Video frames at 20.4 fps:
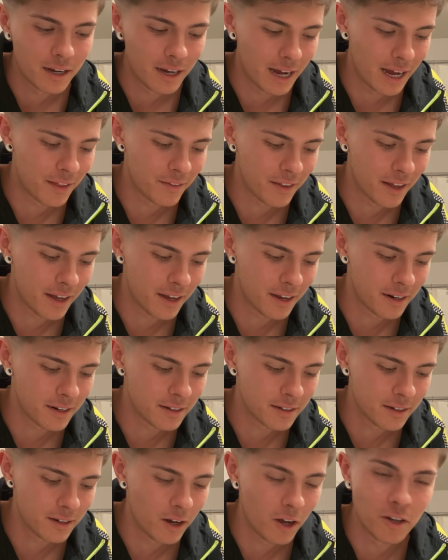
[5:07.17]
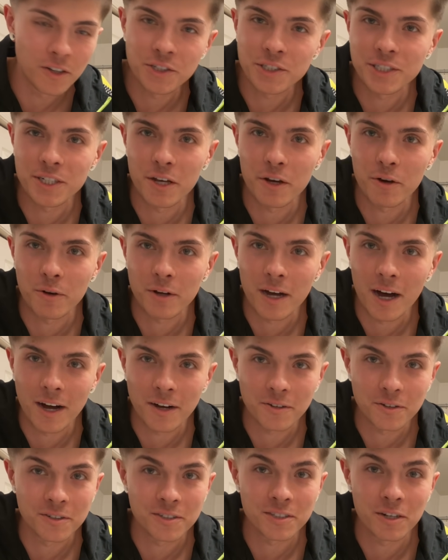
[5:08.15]
And then also
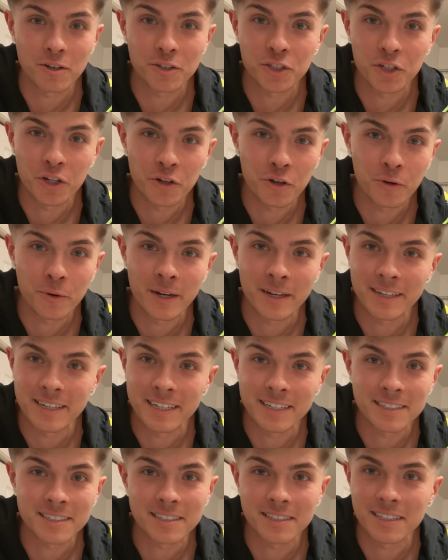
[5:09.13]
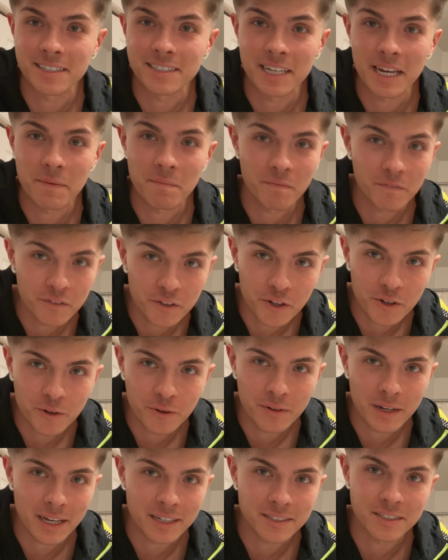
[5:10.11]
goggles, our chihuahua eats the same
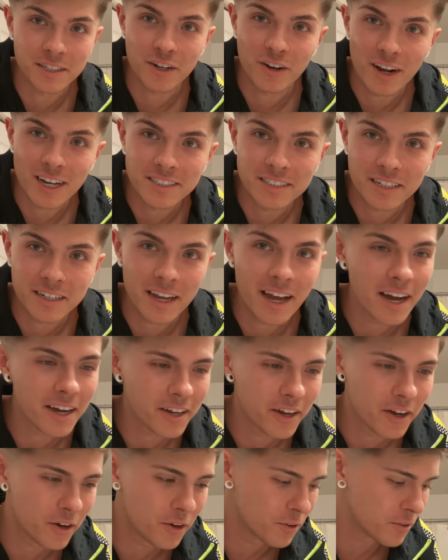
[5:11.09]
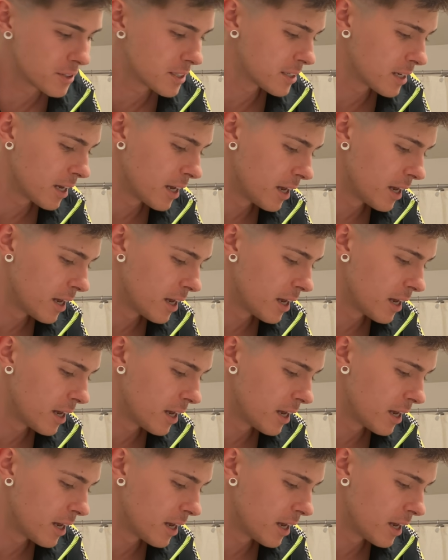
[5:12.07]
food as the crested geckos.